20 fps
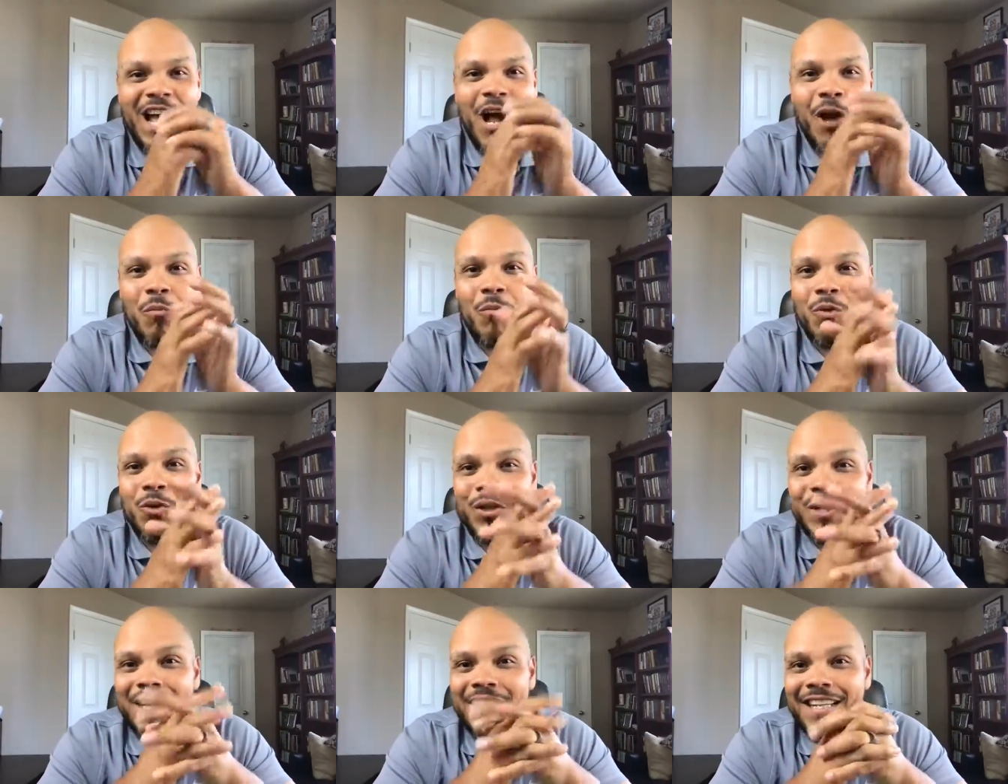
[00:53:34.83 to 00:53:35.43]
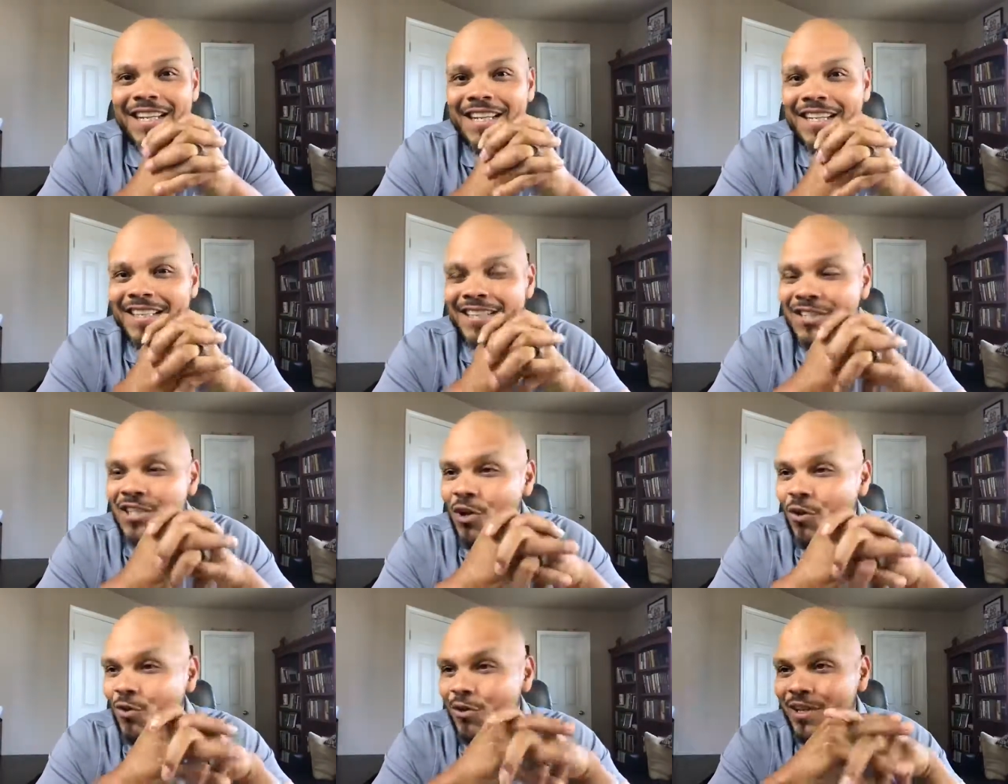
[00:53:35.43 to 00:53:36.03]
I'm really
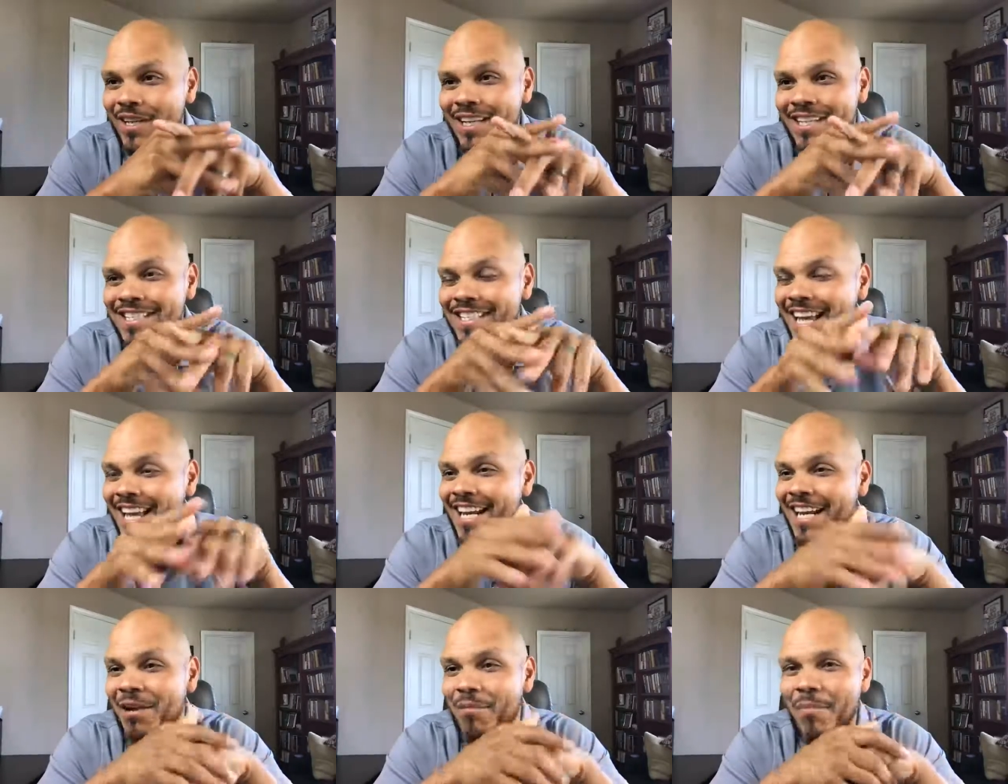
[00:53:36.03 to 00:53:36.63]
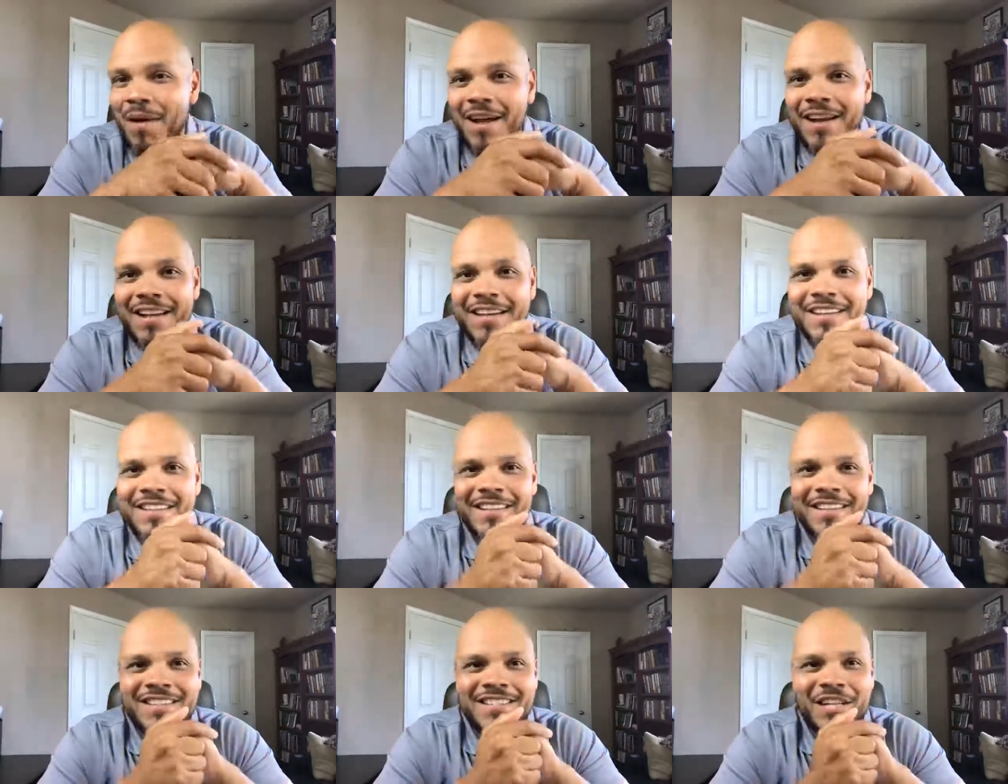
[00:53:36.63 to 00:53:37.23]
Totally excited about
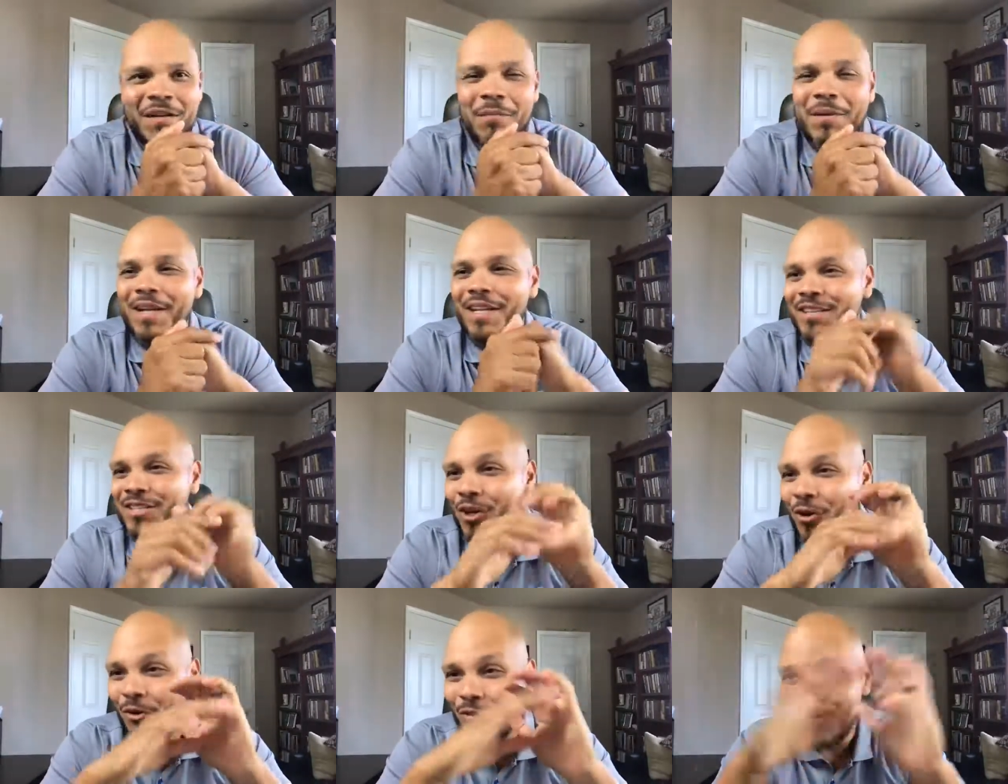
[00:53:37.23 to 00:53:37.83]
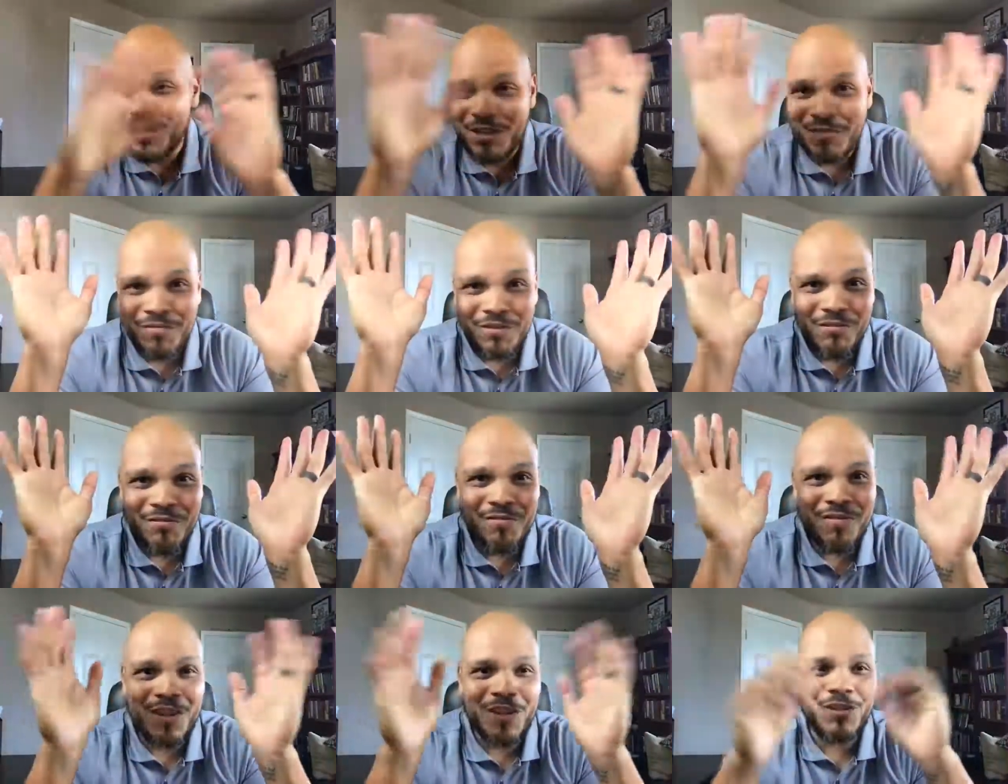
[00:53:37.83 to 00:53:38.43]
it. It's going to be a total
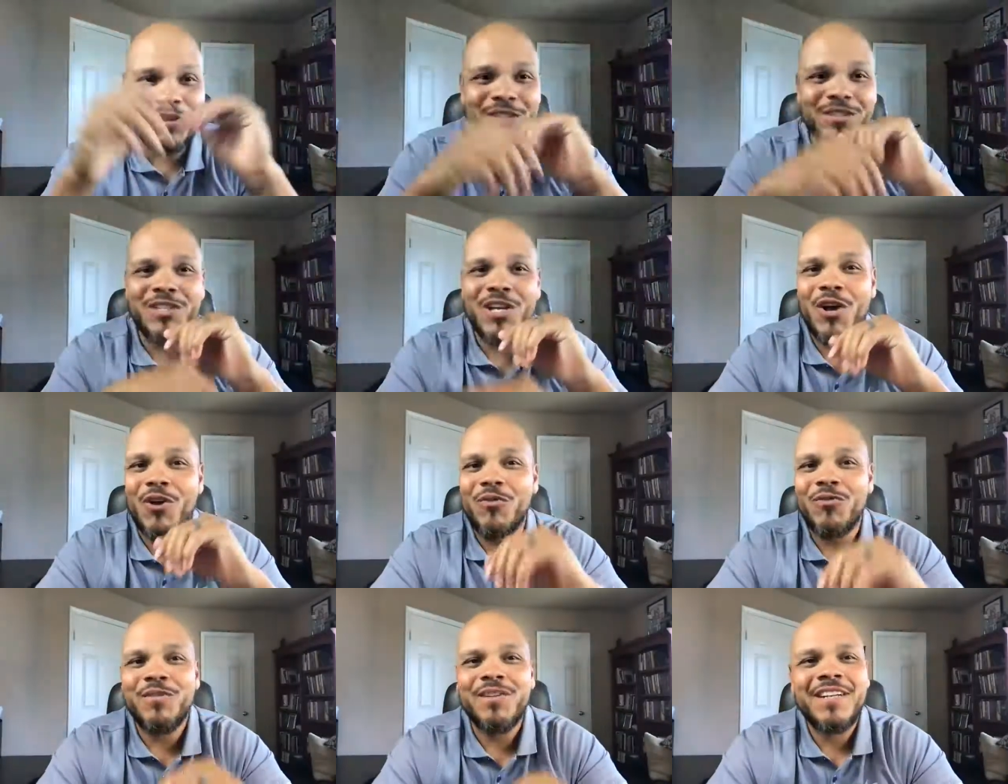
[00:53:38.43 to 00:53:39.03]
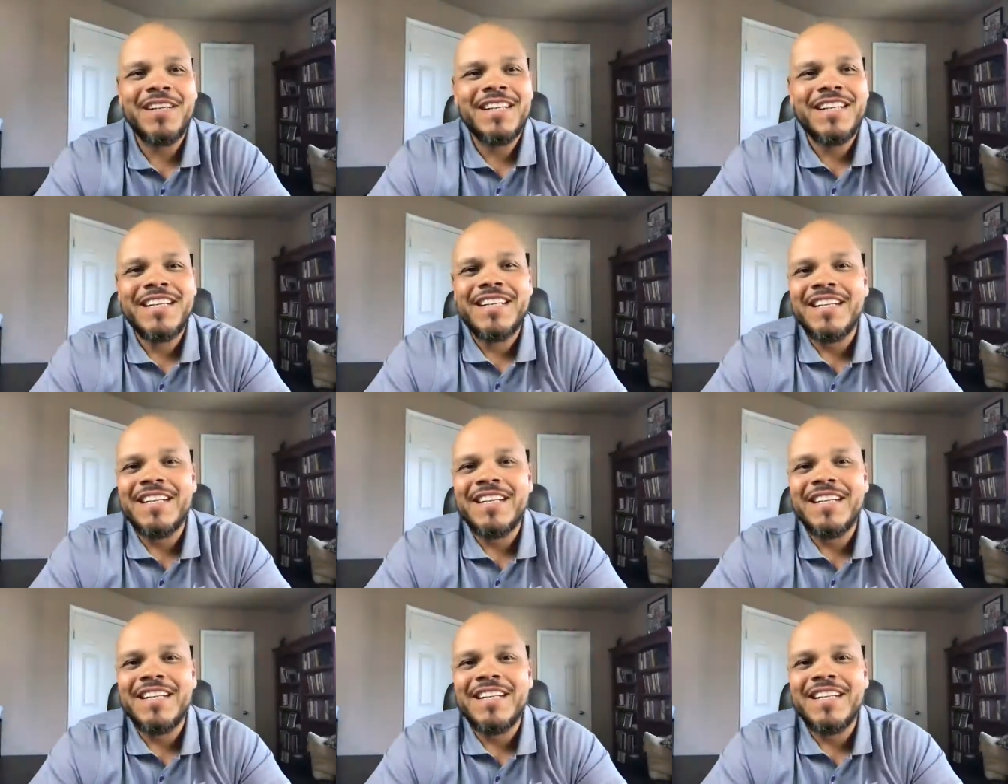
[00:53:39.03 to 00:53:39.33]
different feel and tone.